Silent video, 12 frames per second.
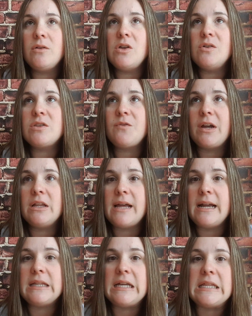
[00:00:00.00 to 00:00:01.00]
used very
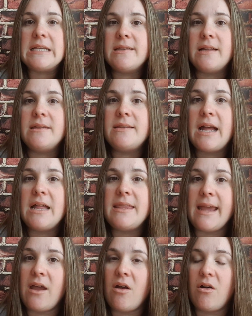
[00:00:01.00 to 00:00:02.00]
lightly in the sense that
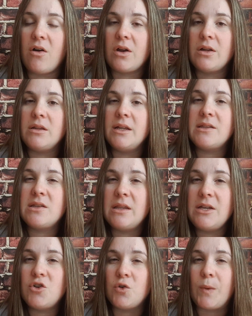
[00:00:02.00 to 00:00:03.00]
it's
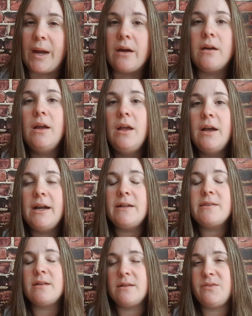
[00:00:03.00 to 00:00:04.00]
leisure wear.
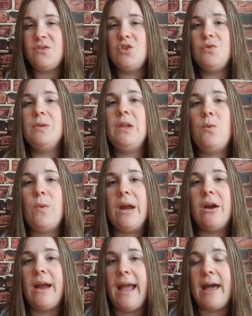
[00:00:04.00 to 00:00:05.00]
It's not stuff that you really
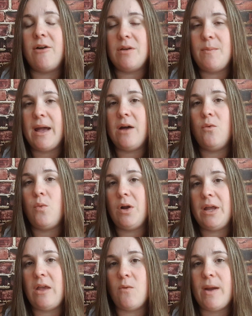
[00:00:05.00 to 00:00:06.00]
wear out and about
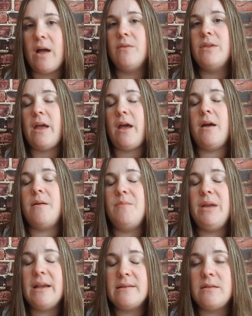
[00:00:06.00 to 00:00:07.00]
walking around
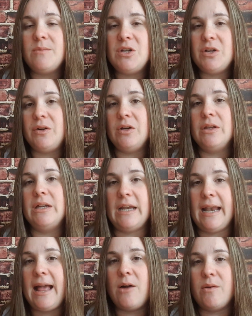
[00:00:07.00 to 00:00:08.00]
because of the material
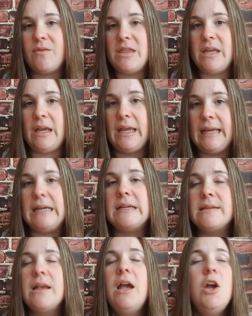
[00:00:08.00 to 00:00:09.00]
and how everything
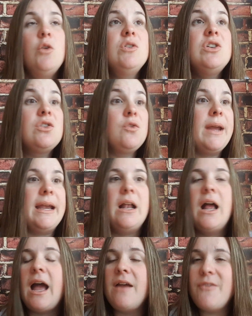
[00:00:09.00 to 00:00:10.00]
is, which is great.
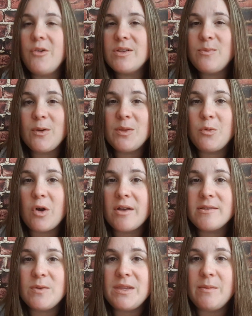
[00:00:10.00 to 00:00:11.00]
I focus more on the
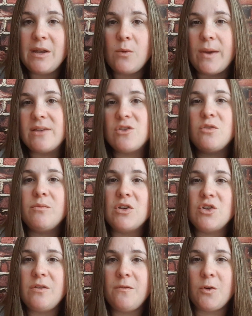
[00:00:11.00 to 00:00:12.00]
bras with them anyway. So they're
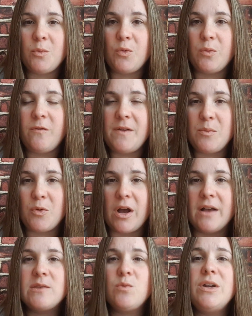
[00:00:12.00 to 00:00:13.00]
measured to fit
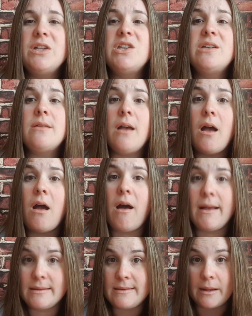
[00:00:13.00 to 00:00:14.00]
bras, which is
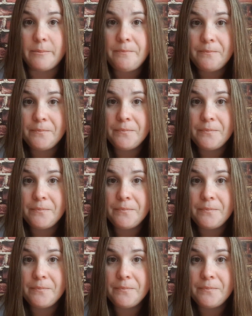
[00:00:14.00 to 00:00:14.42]
awesome.